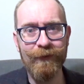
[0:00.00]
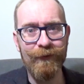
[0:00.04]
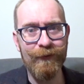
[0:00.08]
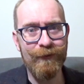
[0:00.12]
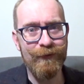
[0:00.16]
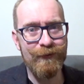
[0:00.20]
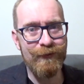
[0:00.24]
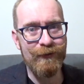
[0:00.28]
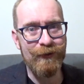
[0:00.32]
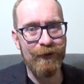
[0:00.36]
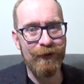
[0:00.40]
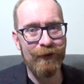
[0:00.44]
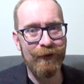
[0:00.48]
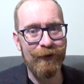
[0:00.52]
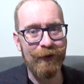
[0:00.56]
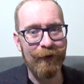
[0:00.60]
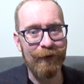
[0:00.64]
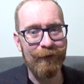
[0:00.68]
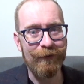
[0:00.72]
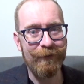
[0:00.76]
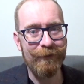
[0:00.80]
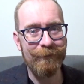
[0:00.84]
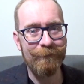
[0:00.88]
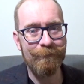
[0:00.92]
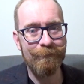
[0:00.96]
or
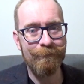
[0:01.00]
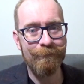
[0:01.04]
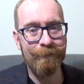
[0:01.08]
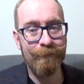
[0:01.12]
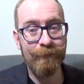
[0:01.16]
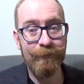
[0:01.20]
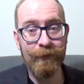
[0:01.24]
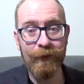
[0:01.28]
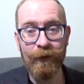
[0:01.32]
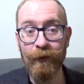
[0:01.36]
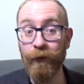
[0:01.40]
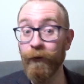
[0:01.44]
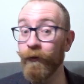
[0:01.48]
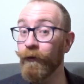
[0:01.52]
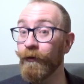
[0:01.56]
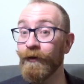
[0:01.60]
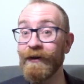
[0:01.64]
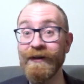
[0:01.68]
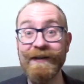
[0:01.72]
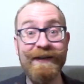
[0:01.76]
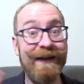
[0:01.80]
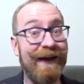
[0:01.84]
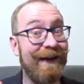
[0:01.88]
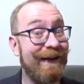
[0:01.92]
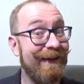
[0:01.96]
surcoat? Or
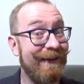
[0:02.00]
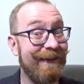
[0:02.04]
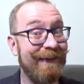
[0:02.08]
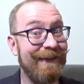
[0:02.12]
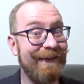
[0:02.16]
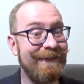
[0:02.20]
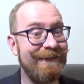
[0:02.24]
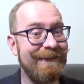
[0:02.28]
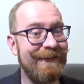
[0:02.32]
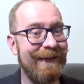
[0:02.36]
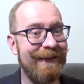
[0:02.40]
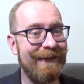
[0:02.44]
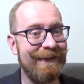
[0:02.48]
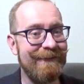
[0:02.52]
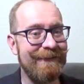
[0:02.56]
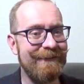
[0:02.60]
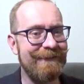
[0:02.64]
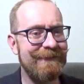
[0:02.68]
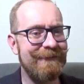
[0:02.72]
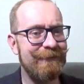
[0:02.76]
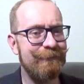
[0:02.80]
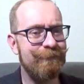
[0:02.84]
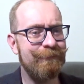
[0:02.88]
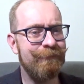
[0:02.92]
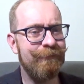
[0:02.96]
none of these
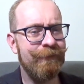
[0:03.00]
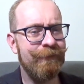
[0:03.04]
things?